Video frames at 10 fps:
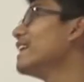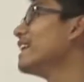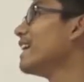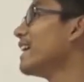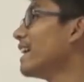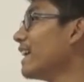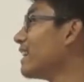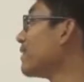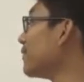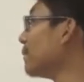really
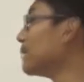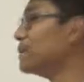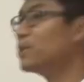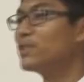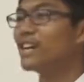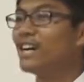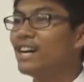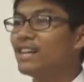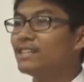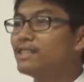in the family mood.
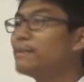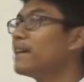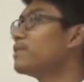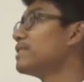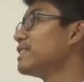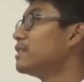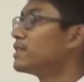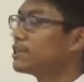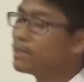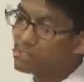She
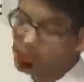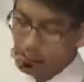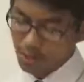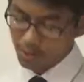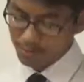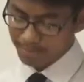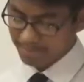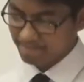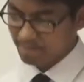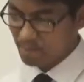wants to go
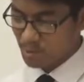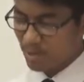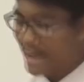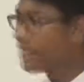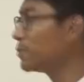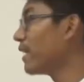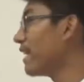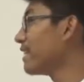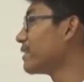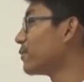to
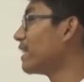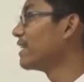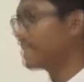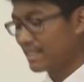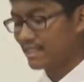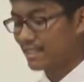anywhere when,